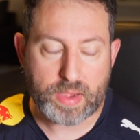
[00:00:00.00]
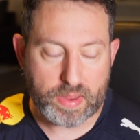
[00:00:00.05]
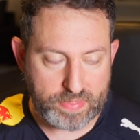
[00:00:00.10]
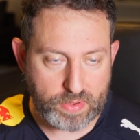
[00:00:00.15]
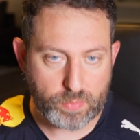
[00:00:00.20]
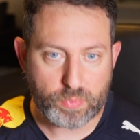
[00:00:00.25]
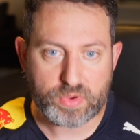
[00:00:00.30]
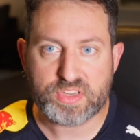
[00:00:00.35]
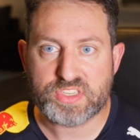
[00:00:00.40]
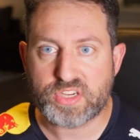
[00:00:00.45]
And
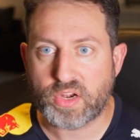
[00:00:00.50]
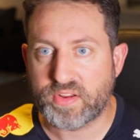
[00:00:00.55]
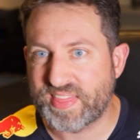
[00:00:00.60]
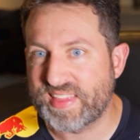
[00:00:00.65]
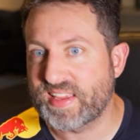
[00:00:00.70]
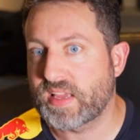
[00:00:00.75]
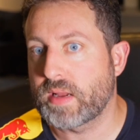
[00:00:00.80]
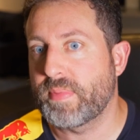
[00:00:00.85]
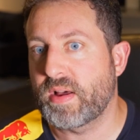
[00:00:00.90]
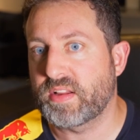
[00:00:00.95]
then when you start
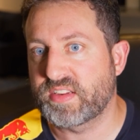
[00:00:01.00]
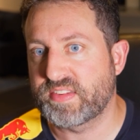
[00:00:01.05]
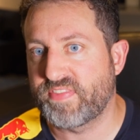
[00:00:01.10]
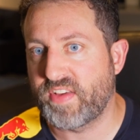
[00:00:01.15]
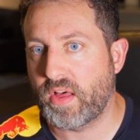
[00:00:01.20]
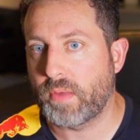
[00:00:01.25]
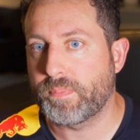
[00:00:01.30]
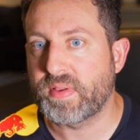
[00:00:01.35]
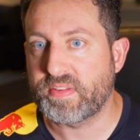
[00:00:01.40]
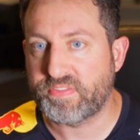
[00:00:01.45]
thinking about
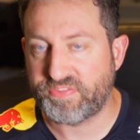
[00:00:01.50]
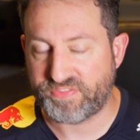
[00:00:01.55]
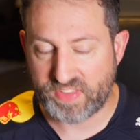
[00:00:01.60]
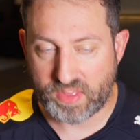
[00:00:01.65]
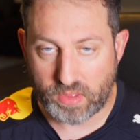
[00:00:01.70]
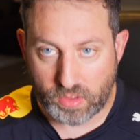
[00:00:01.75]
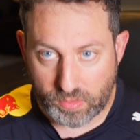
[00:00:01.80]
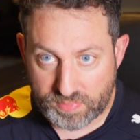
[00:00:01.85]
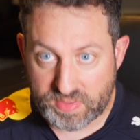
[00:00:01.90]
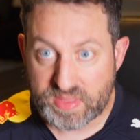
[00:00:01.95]
developing
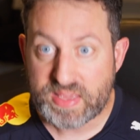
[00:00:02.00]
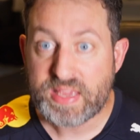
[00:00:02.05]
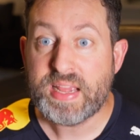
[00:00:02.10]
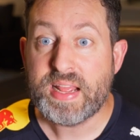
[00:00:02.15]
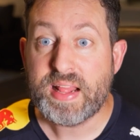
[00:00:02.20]
film,